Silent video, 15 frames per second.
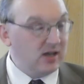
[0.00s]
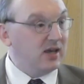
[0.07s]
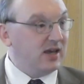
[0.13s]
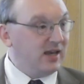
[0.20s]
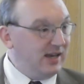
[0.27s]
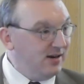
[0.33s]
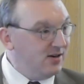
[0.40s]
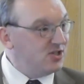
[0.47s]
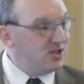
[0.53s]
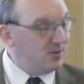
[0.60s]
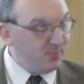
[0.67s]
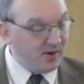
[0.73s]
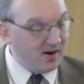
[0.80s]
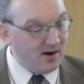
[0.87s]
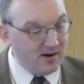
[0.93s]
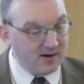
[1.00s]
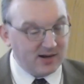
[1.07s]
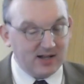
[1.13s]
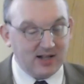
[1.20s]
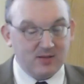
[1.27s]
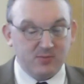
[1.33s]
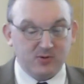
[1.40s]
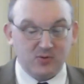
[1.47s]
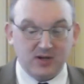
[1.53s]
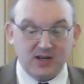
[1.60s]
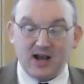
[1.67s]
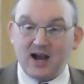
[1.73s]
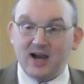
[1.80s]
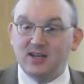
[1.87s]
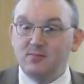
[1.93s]
Here's the parallel
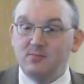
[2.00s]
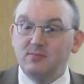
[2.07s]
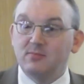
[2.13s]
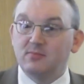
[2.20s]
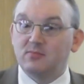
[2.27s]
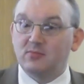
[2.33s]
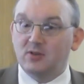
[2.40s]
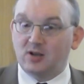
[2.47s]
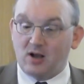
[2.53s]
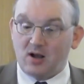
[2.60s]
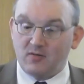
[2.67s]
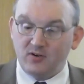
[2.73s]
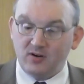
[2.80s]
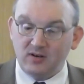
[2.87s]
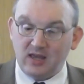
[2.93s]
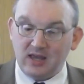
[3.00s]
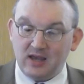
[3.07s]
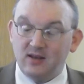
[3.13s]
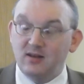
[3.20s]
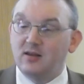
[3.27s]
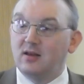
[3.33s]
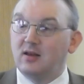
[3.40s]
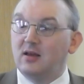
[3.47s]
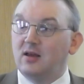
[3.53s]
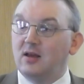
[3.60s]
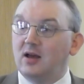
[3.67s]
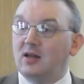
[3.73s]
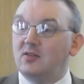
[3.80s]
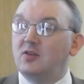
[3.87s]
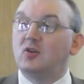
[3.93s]
between Adam, the covenant head,
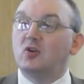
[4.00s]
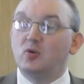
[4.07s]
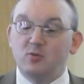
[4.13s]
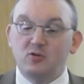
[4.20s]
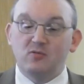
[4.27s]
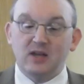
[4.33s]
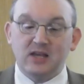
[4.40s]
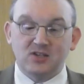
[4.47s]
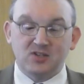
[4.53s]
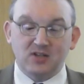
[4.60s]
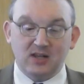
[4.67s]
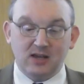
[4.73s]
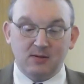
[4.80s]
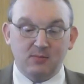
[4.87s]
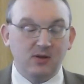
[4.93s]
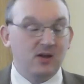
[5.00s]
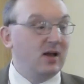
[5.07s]
and the human race in him.